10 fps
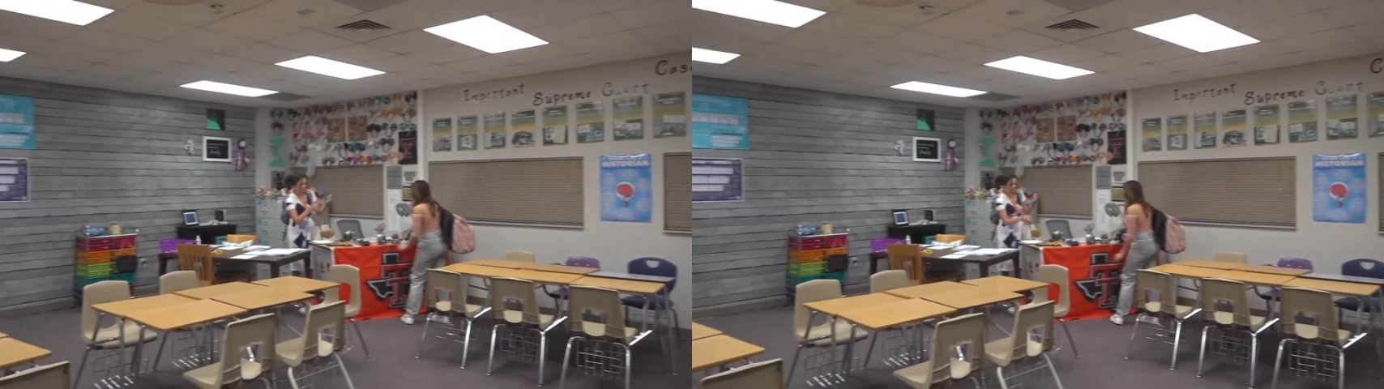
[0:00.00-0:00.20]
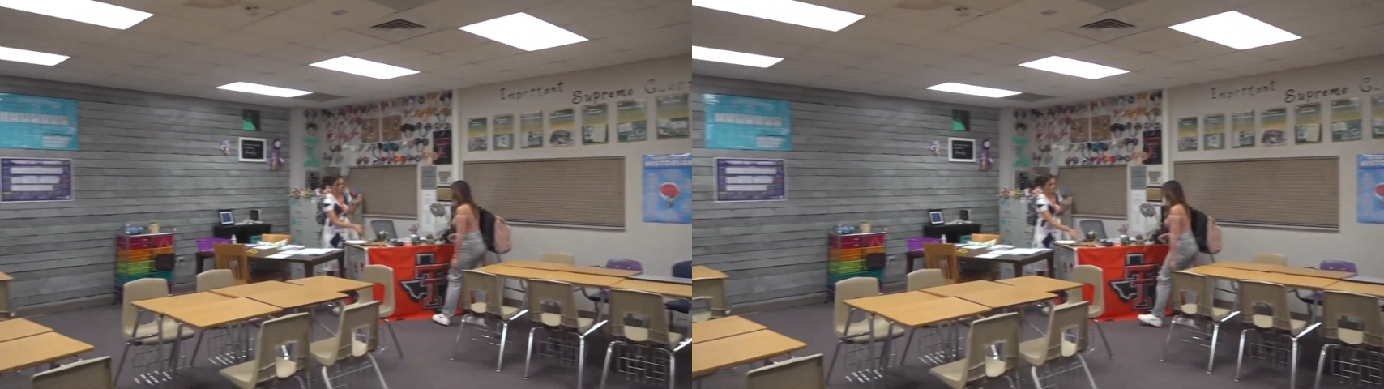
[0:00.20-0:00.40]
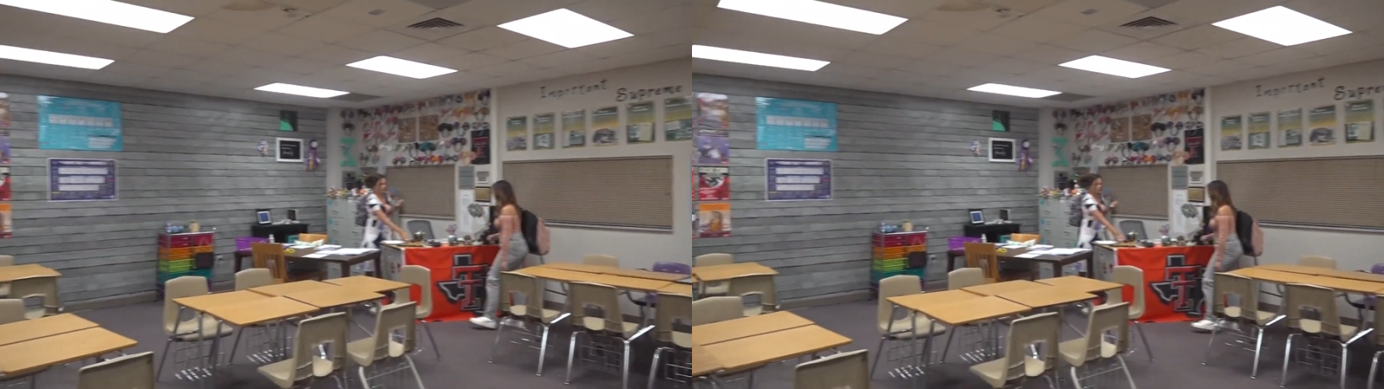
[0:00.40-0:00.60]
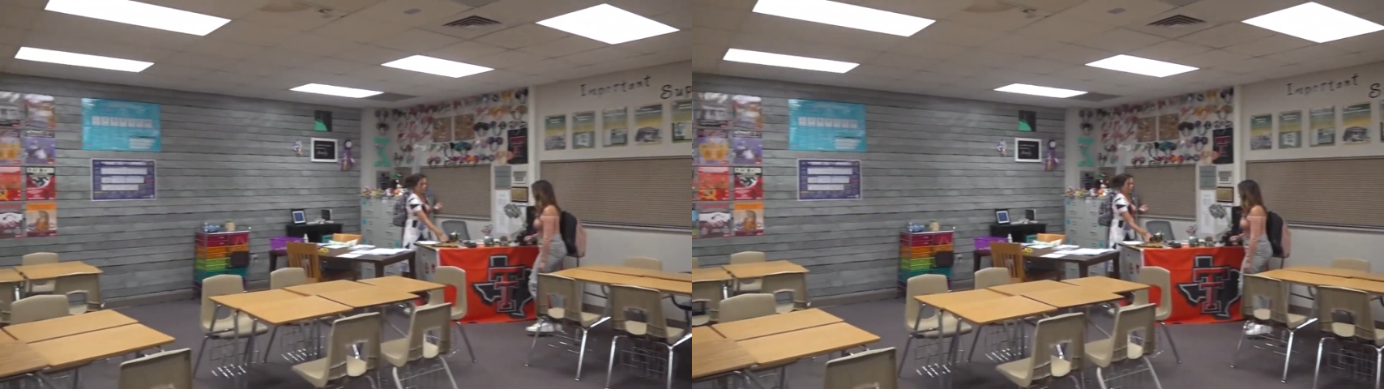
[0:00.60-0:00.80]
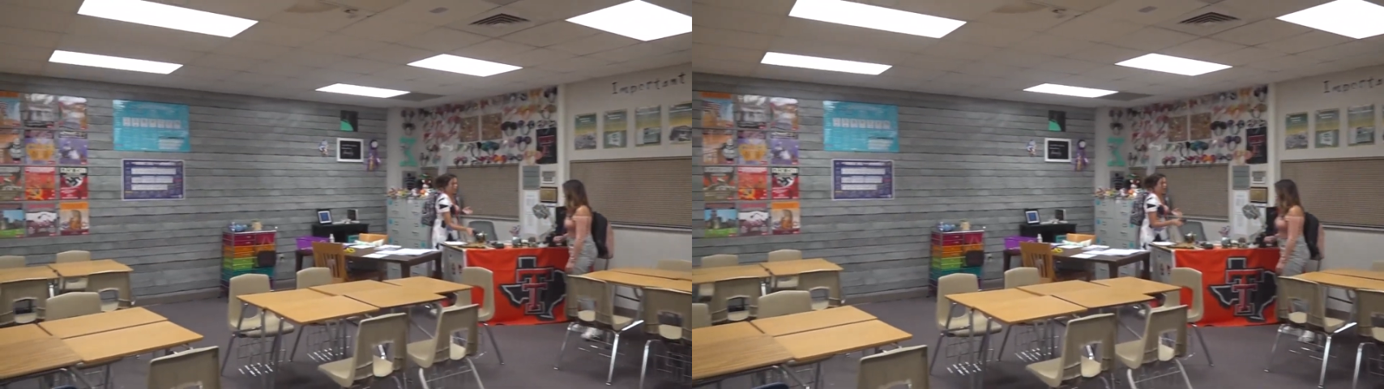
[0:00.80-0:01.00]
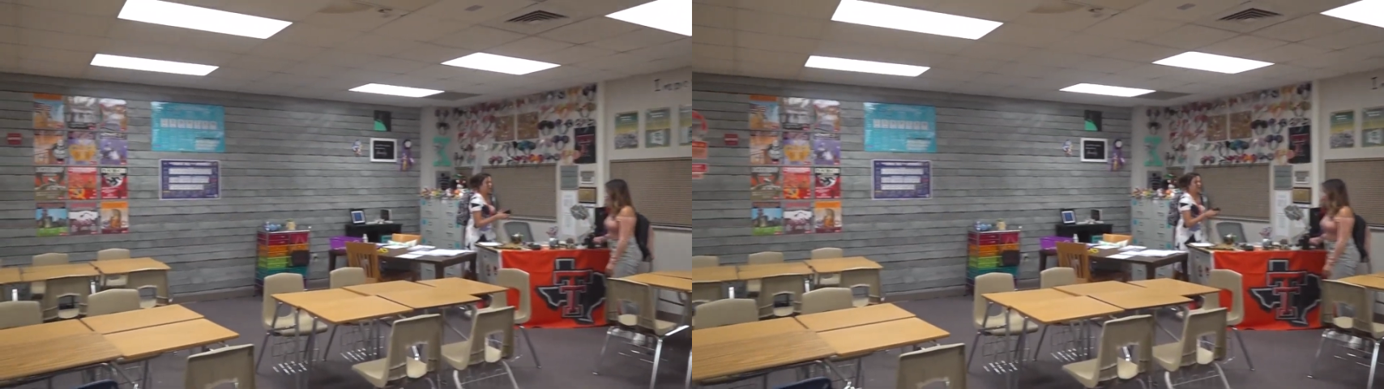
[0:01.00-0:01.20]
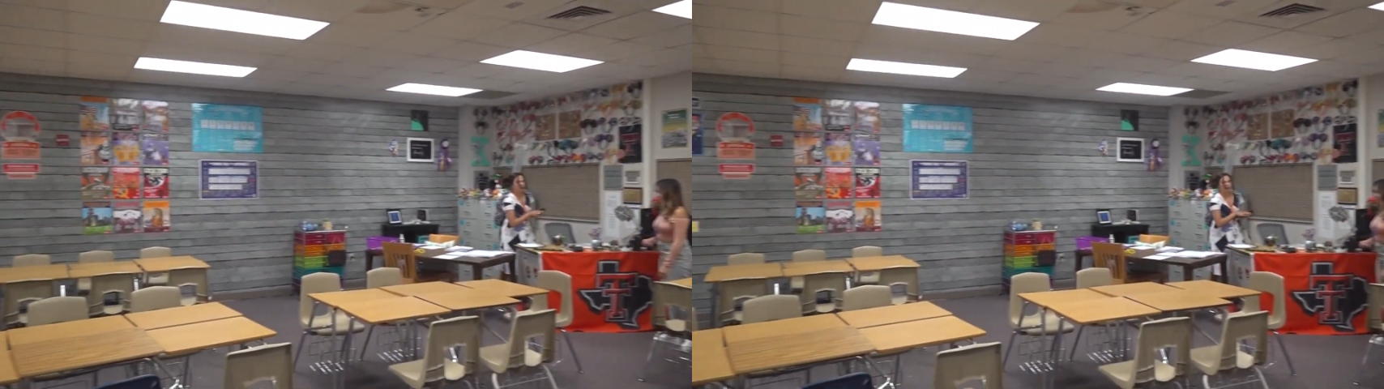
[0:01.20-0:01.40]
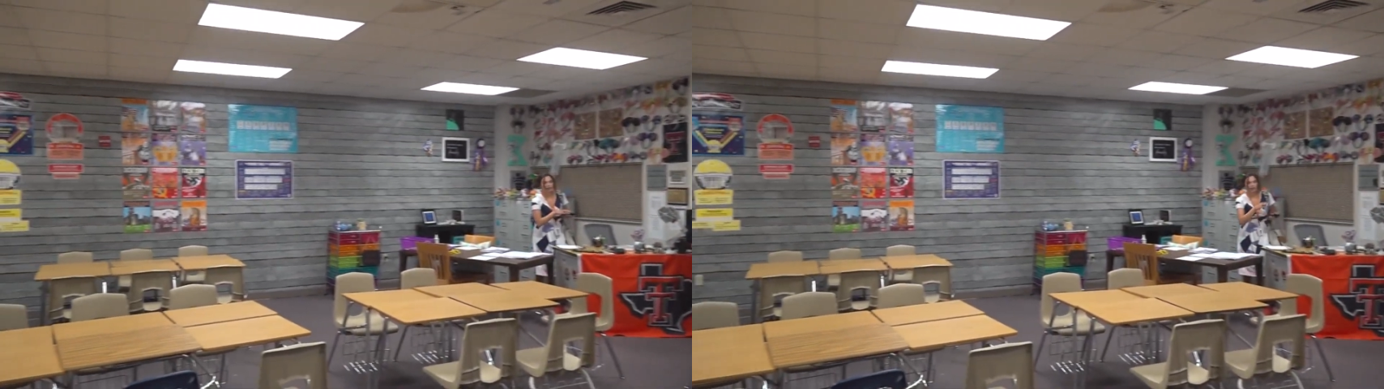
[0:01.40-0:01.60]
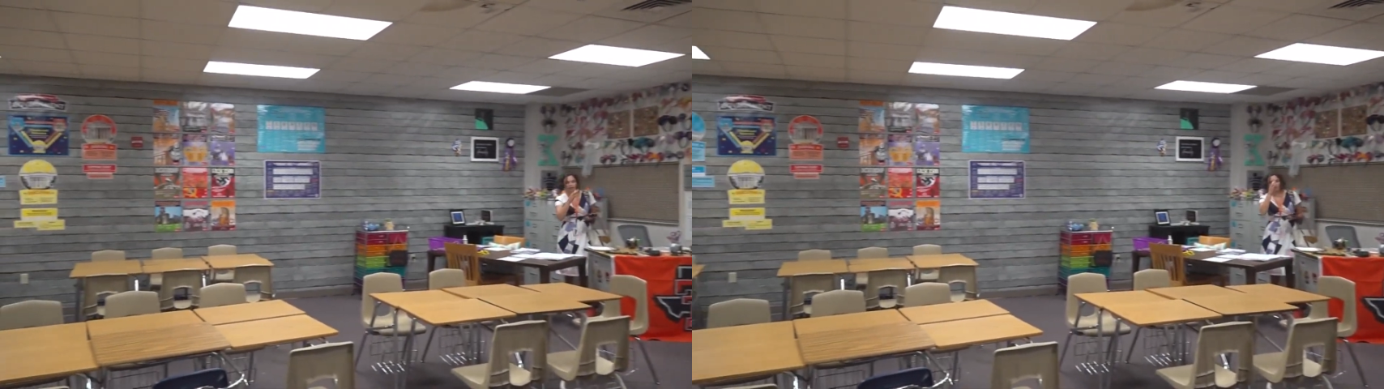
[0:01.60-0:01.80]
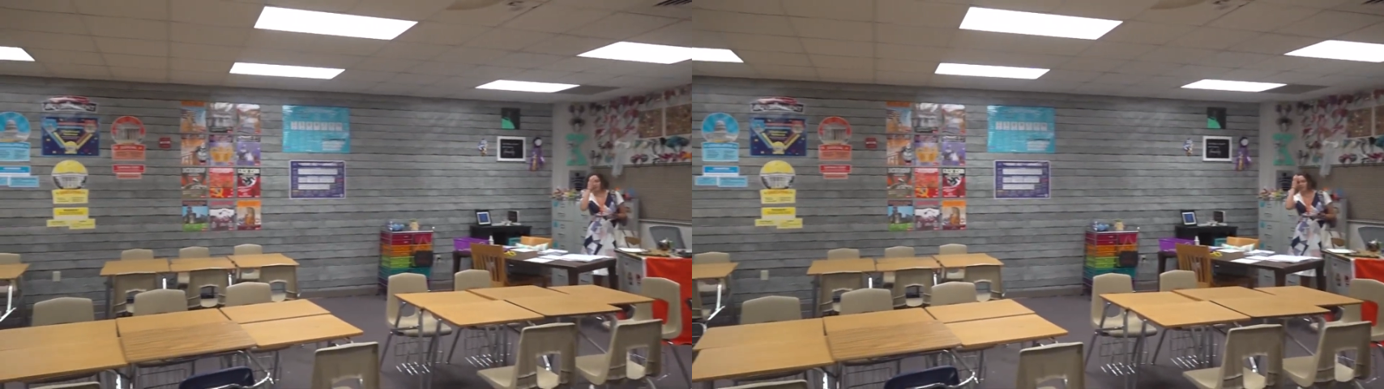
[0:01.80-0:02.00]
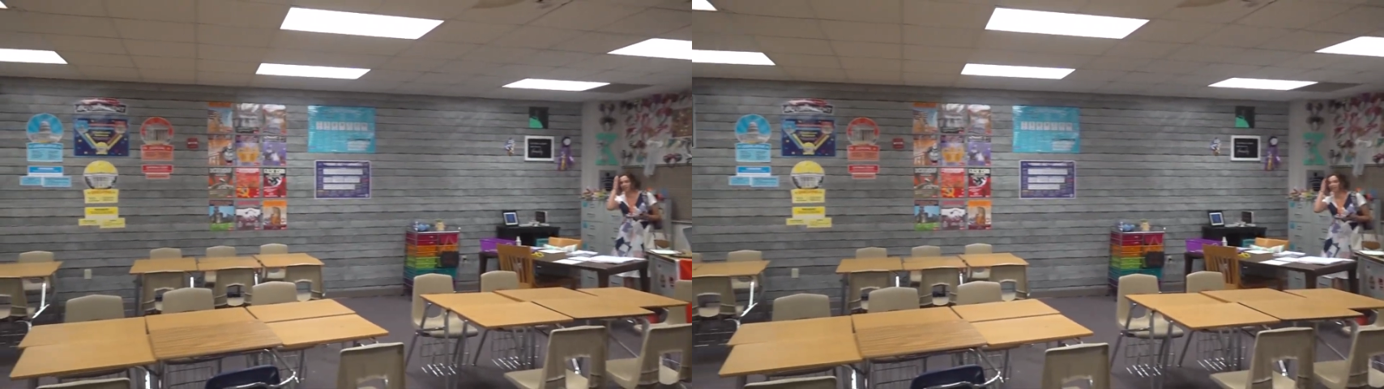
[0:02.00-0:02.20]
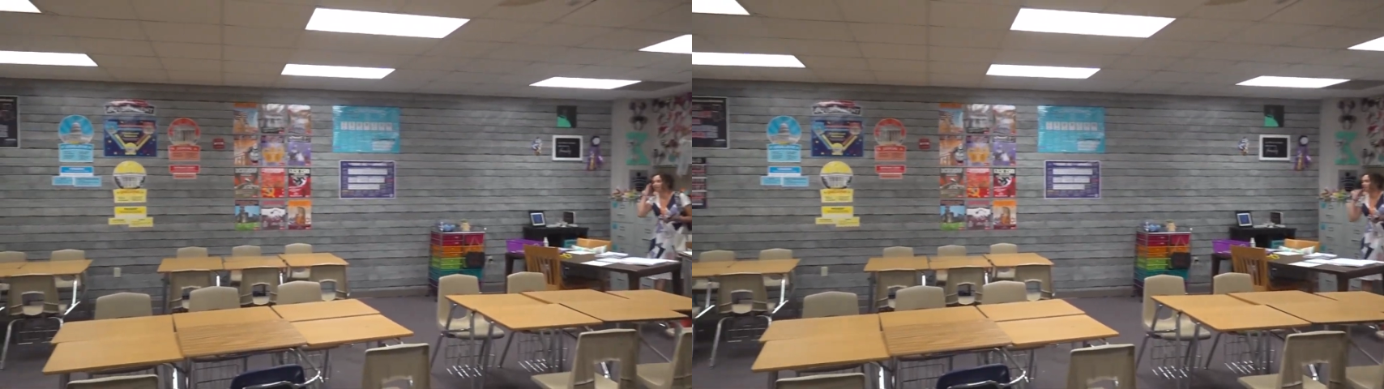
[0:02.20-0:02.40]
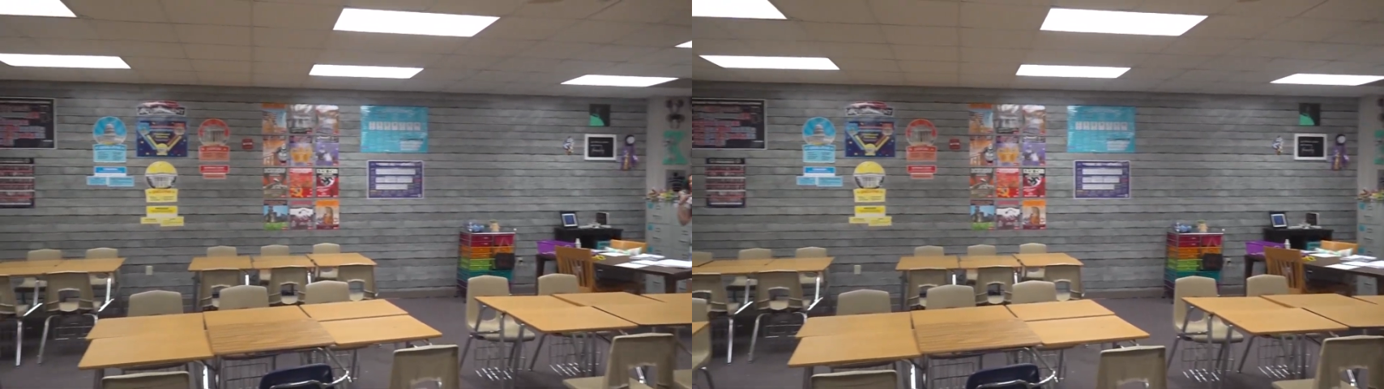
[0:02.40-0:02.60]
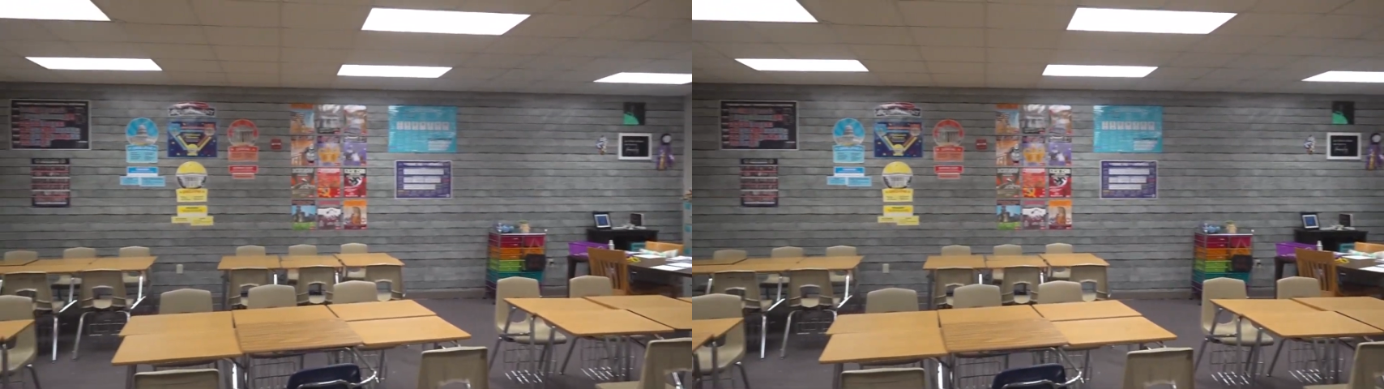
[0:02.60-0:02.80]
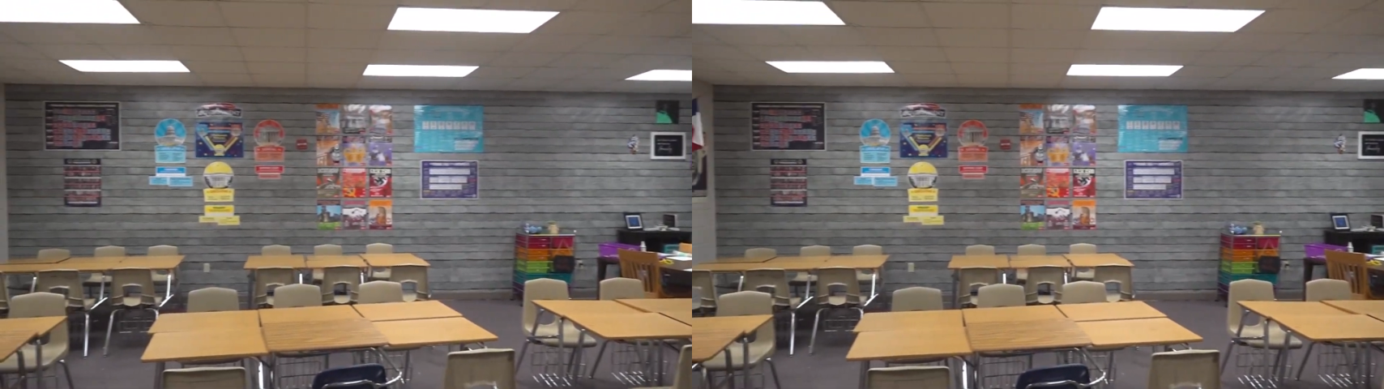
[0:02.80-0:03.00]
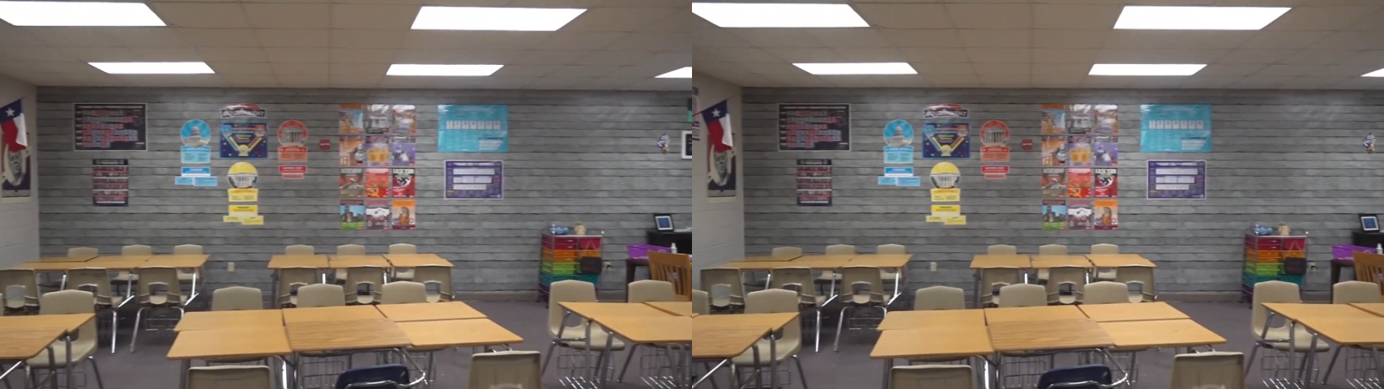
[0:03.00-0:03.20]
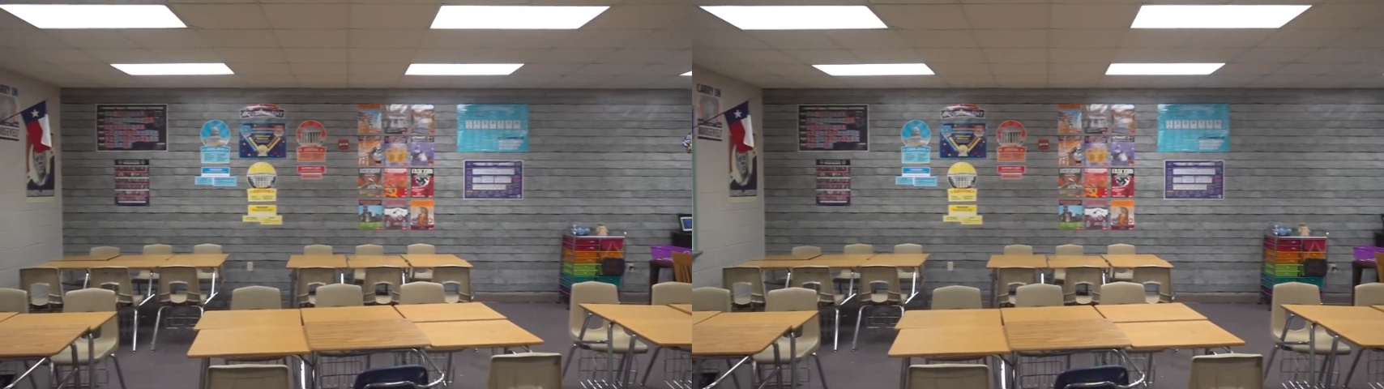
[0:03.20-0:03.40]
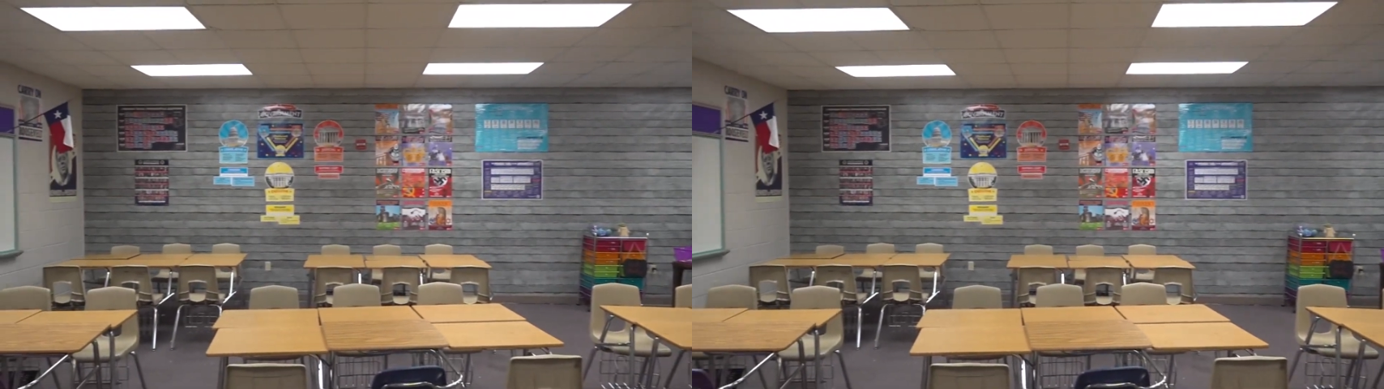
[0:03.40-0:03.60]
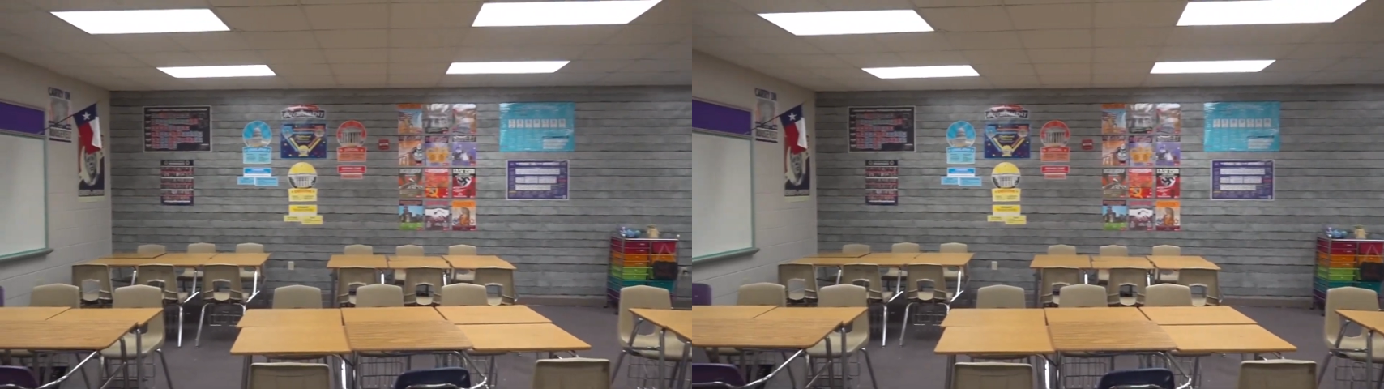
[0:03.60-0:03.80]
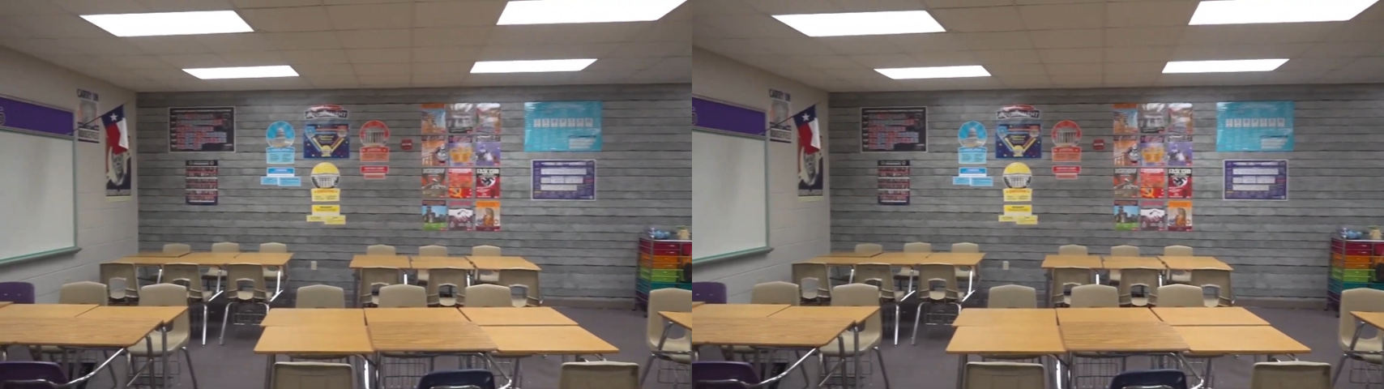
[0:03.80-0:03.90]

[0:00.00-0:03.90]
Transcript: [unreadable: no face in view]